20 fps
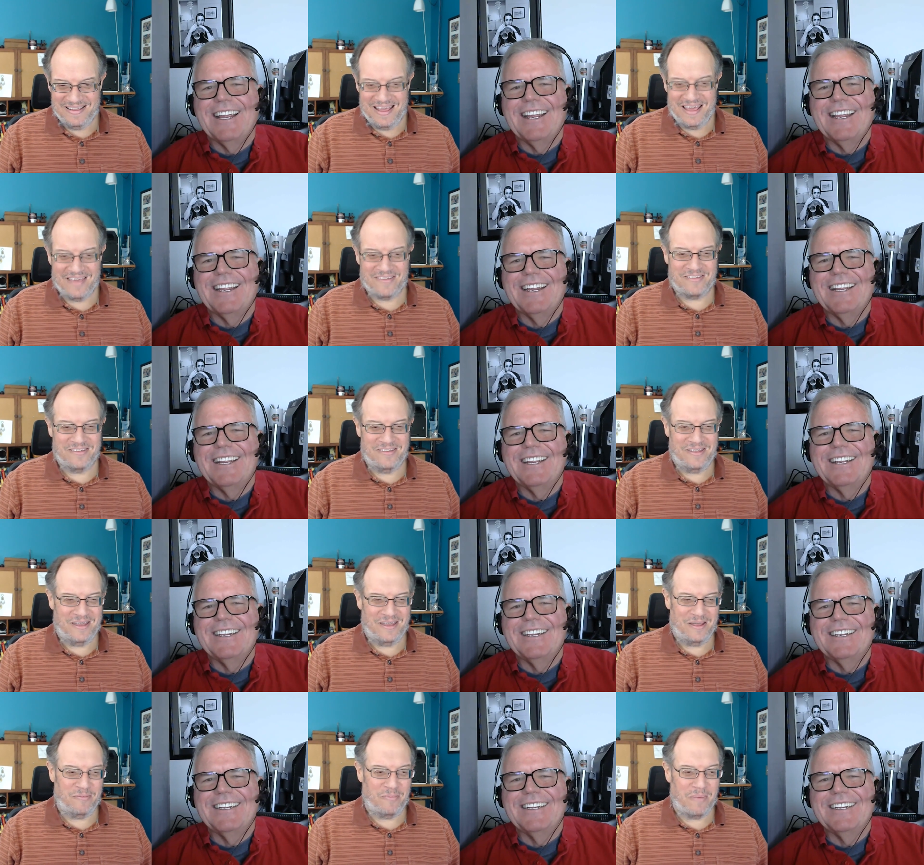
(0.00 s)
Speaker 1: Yes,
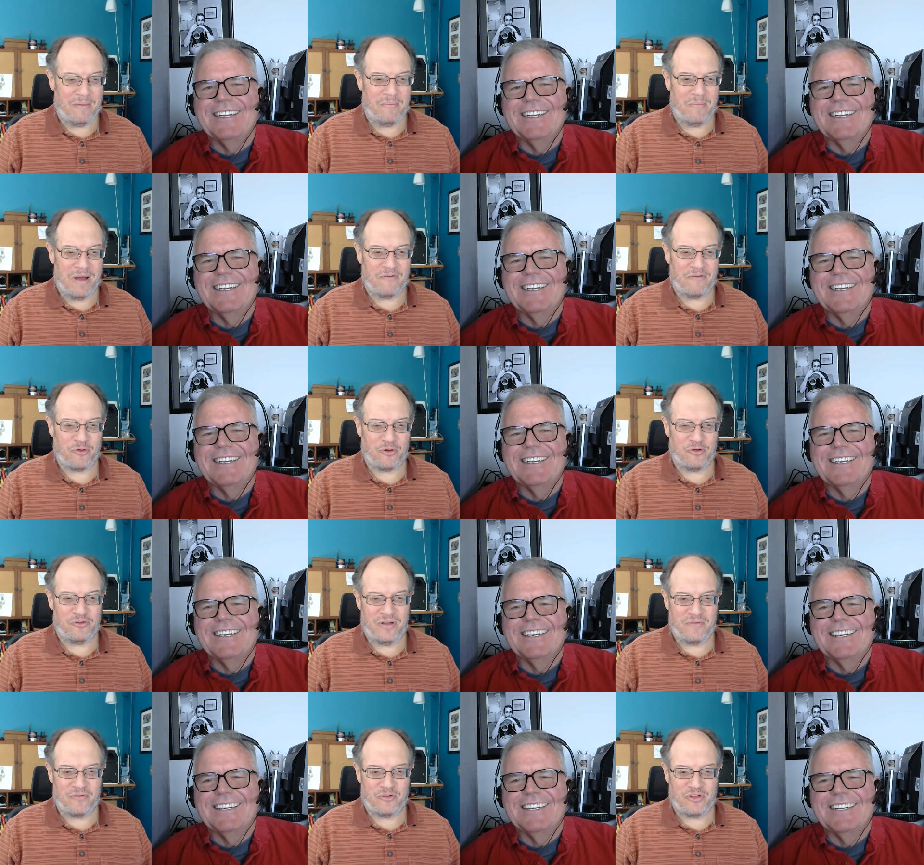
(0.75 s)
indeed. My, my
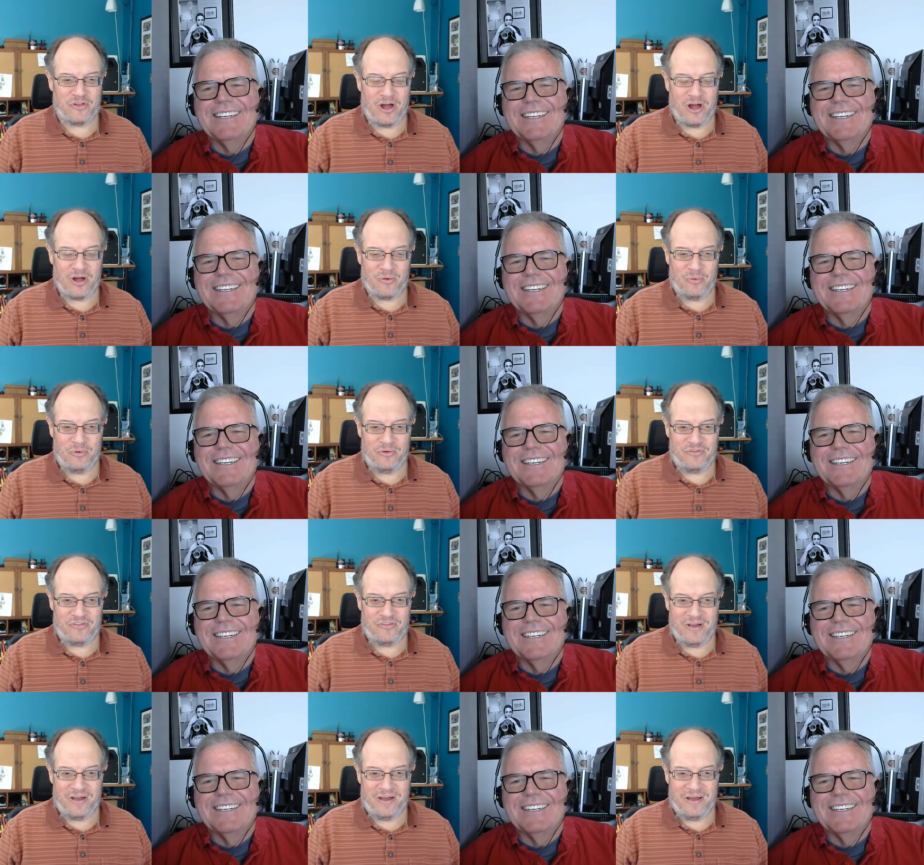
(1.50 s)
first ever talk
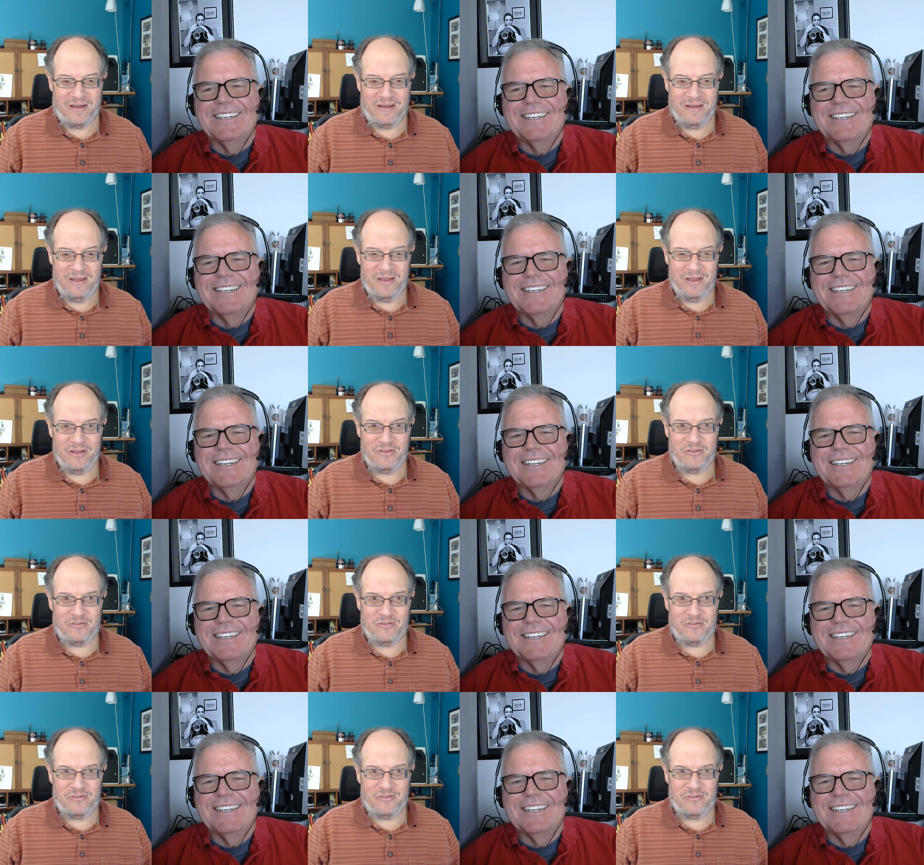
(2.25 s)
was uh,